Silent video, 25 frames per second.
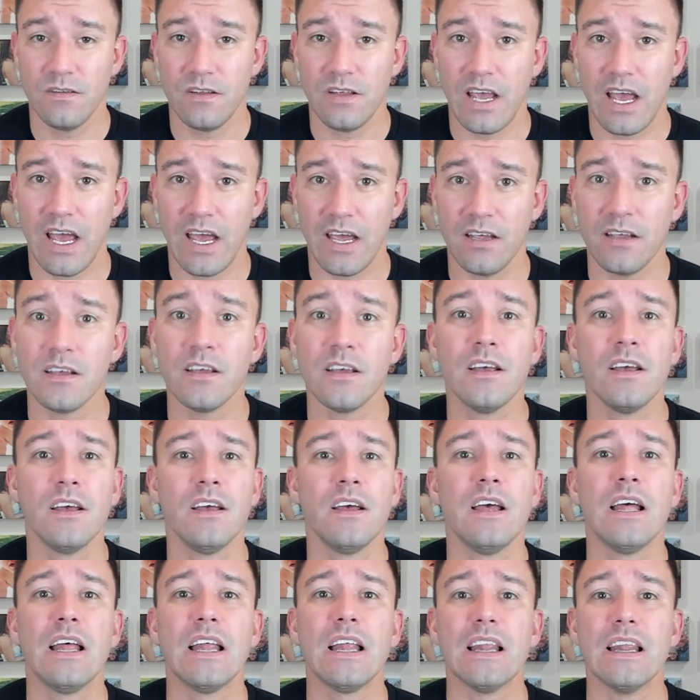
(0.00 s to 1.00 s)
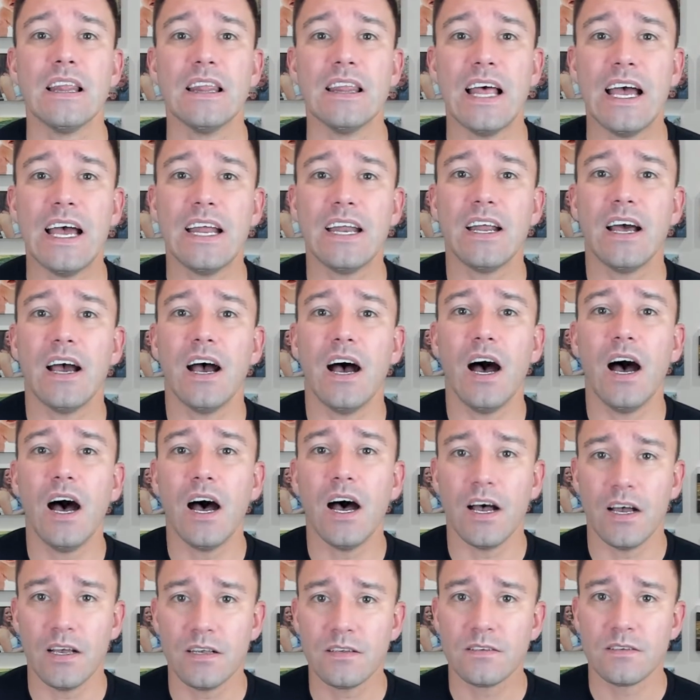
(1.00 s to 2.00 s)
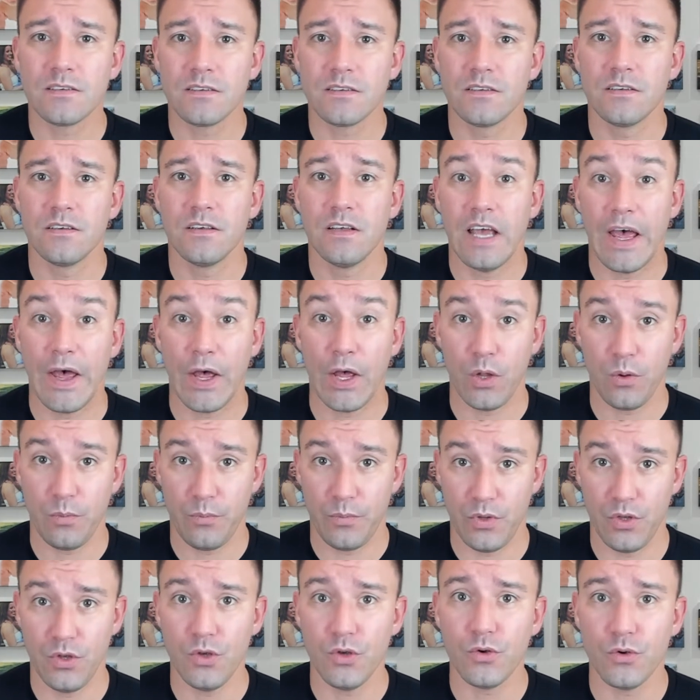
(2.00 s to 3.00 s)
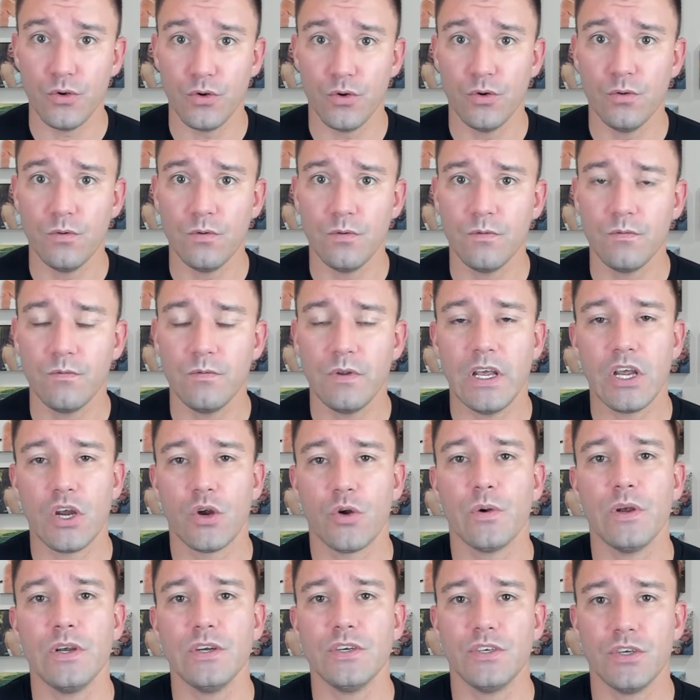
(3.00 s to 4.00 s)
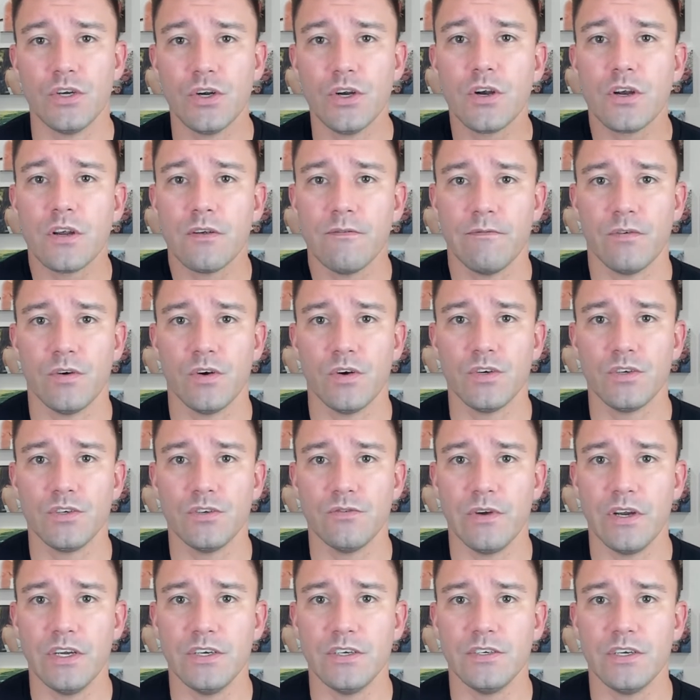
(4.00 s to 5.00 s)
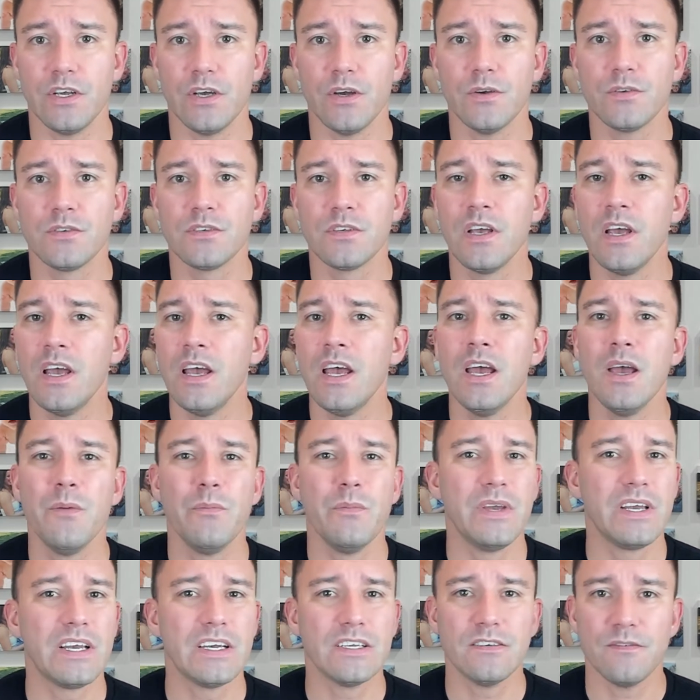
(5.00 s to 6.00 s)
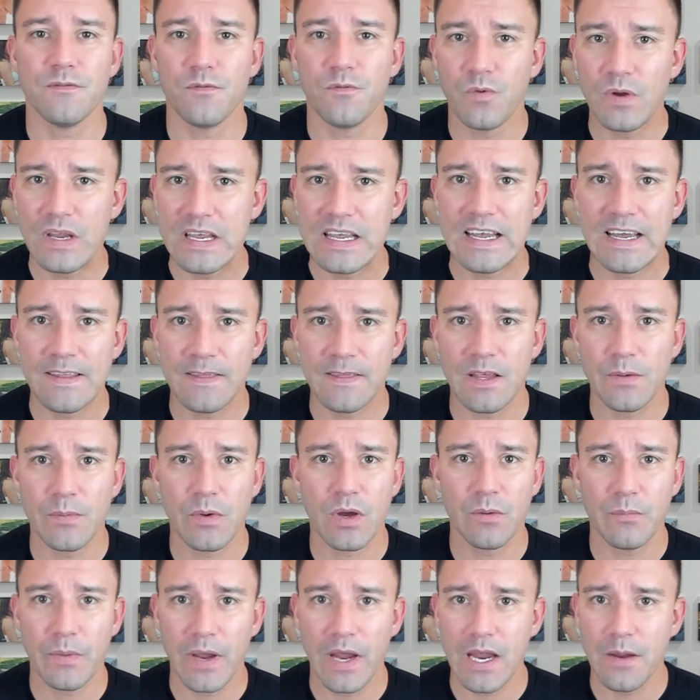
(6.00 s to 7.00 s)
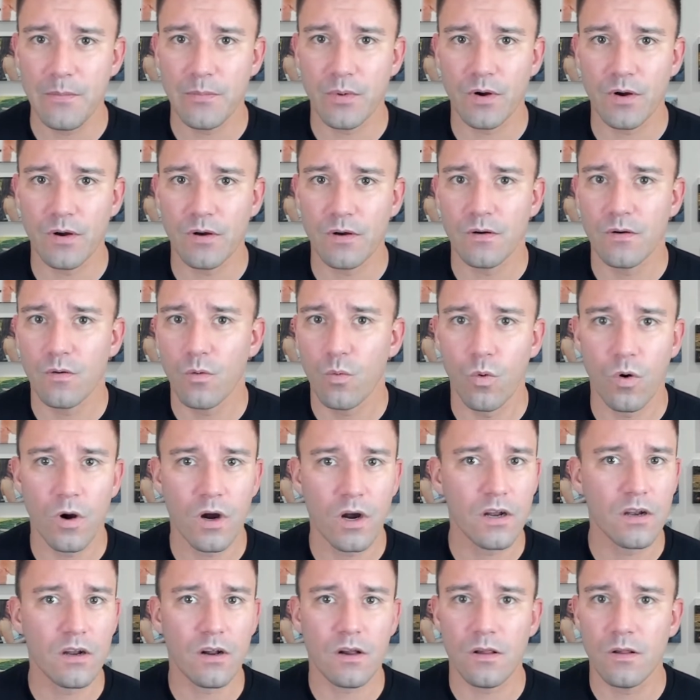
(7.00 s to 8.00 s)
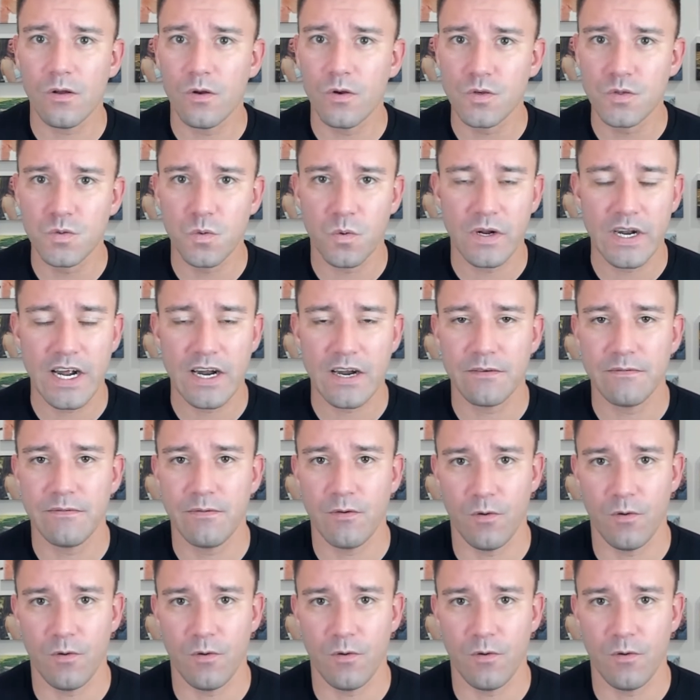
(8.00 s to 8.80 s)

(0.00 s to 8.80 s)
Okay, let us help you increase your conversion ratios, because if we get them on paper, we're going to close 1 out of